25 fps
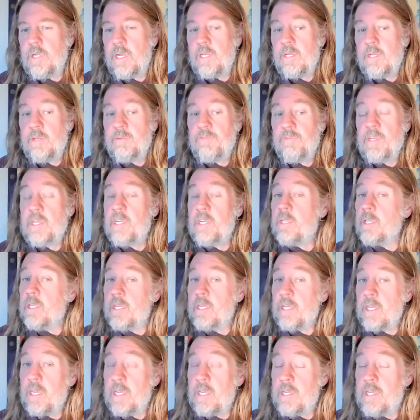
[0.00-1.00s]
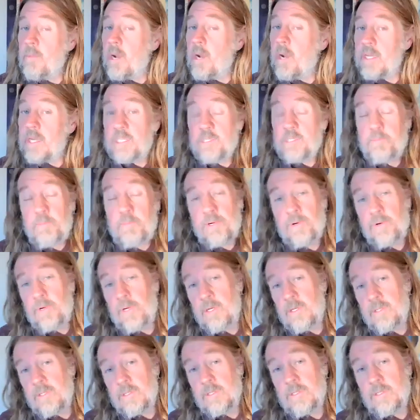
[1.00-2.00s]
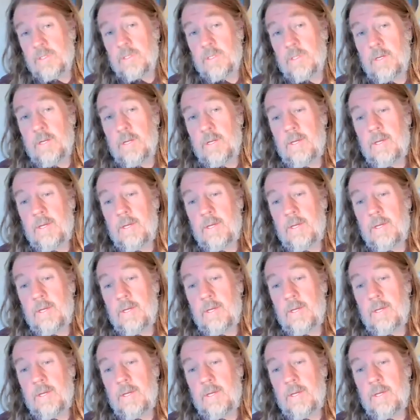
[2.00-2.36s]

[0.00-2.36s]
and of healing in my experience,